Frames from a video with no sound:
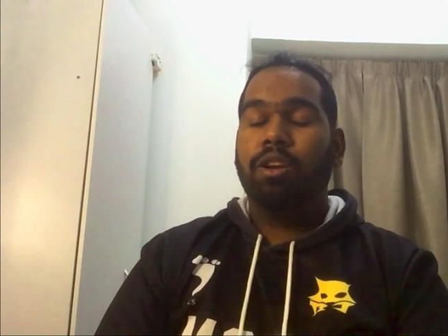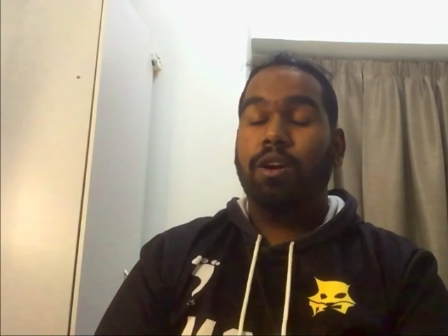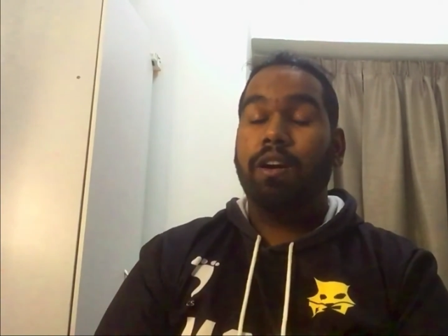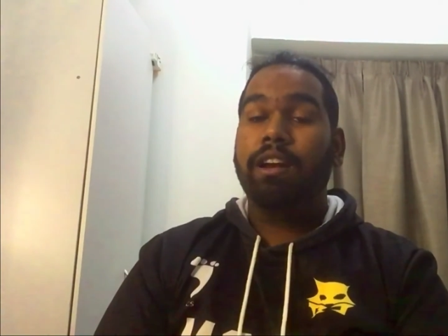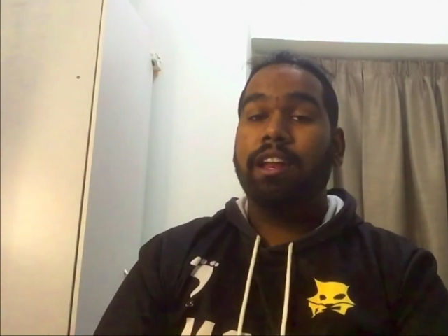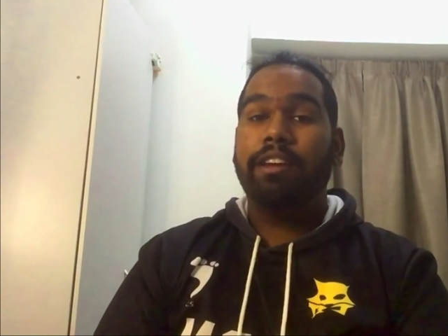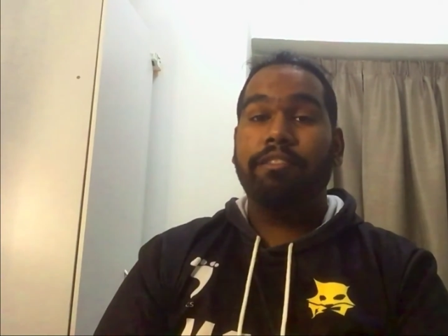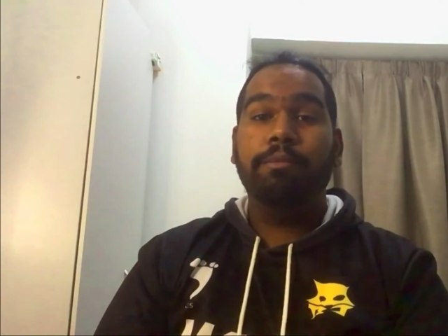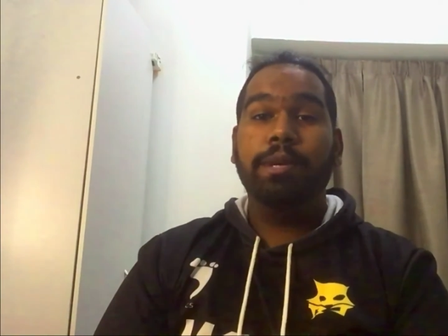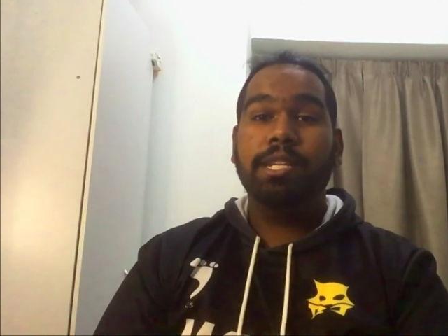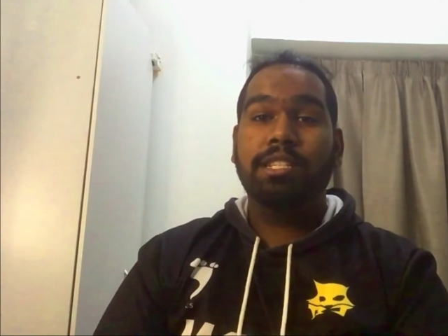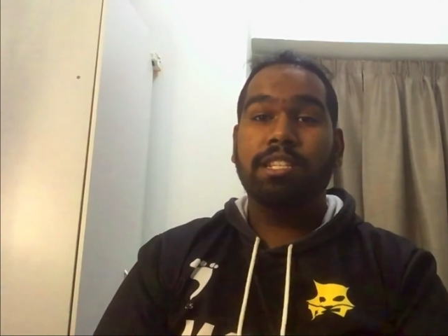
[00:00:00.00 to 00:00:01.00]
God, have
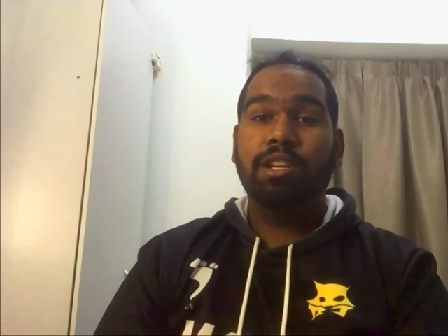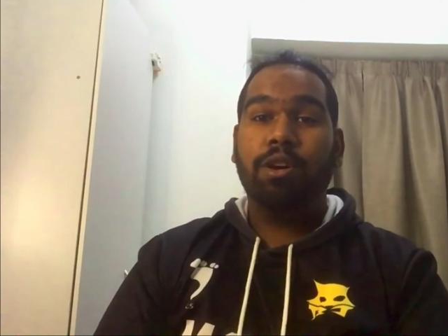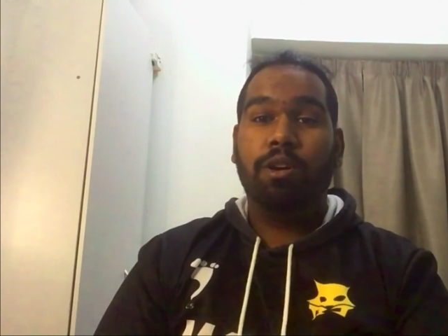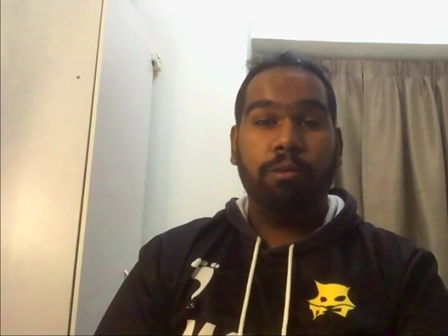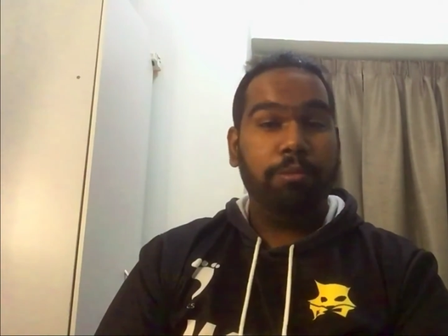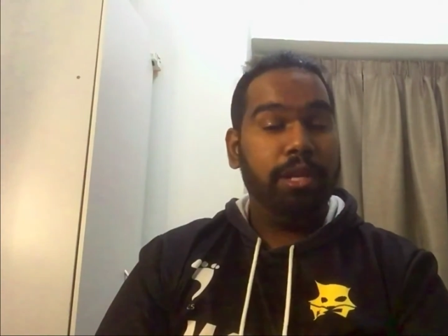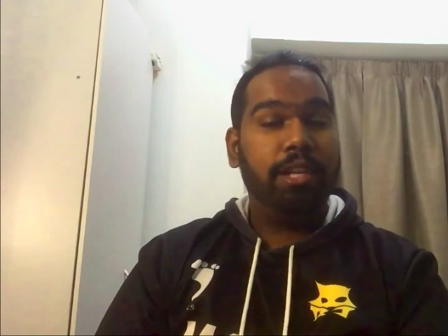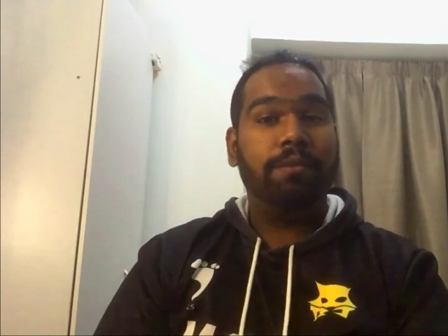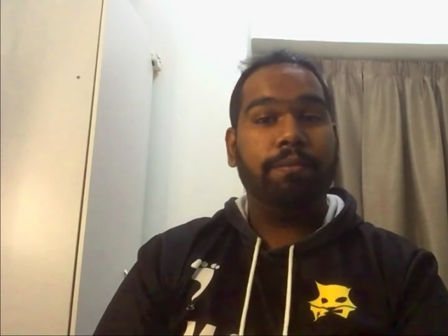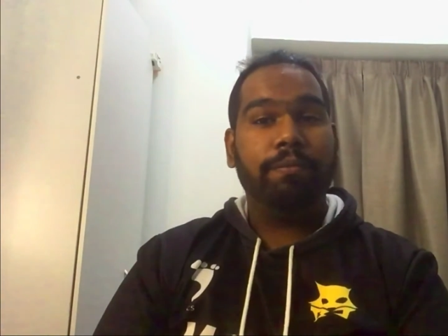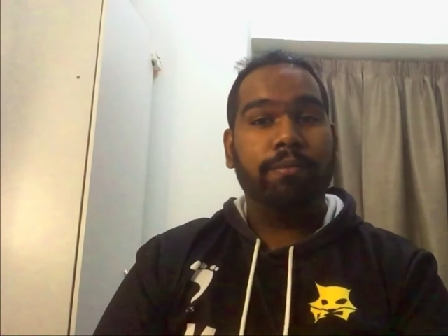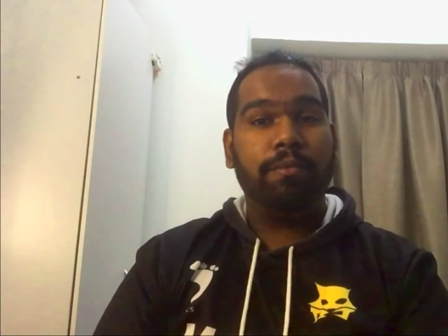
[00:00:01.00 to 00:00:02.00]
mercy on me,
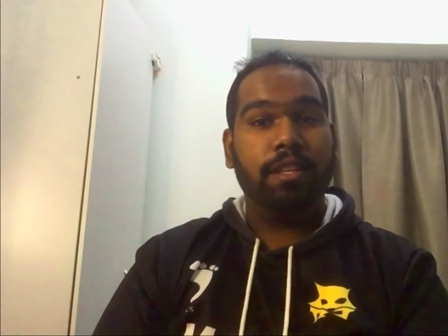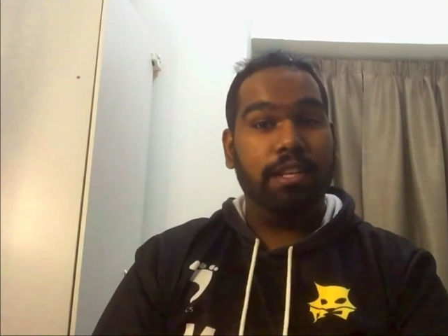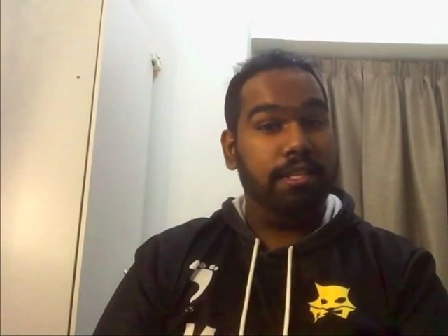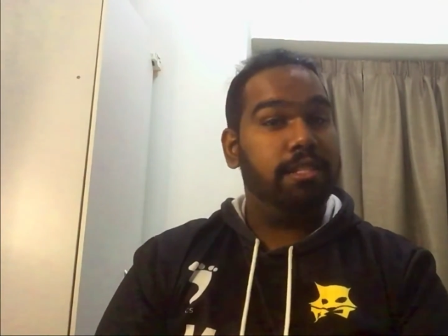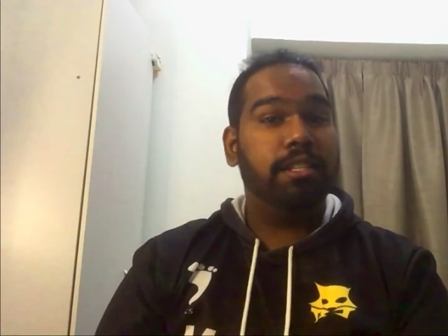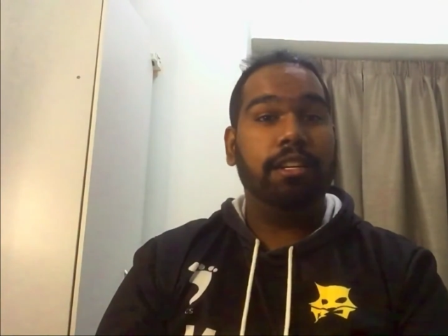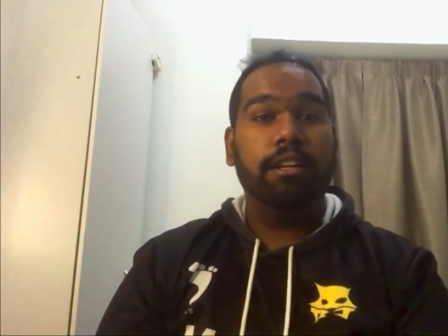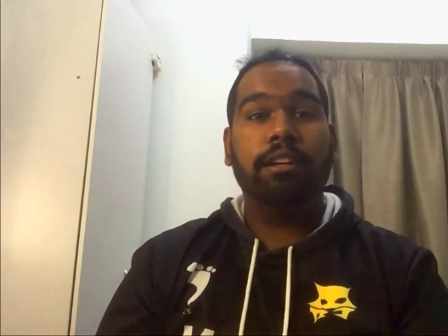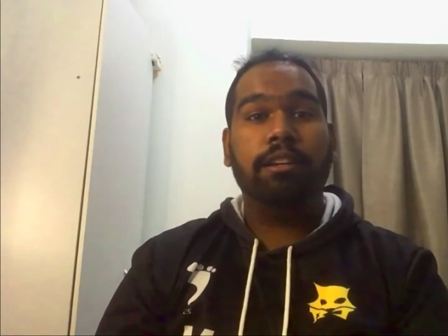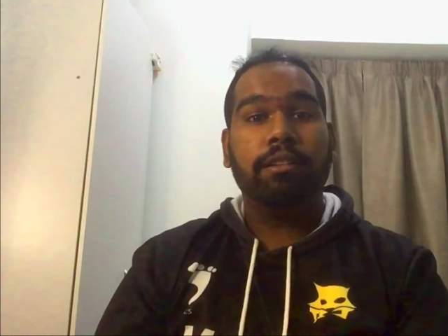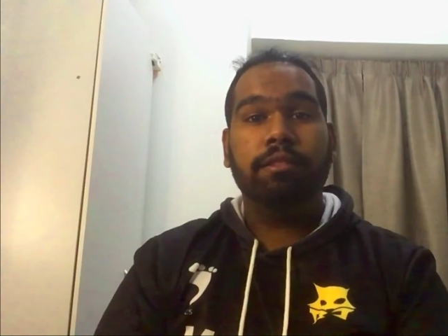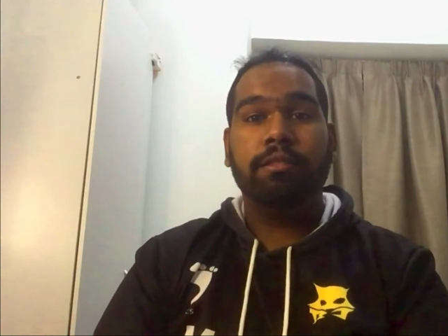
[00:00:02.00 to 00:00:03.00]
a sinner.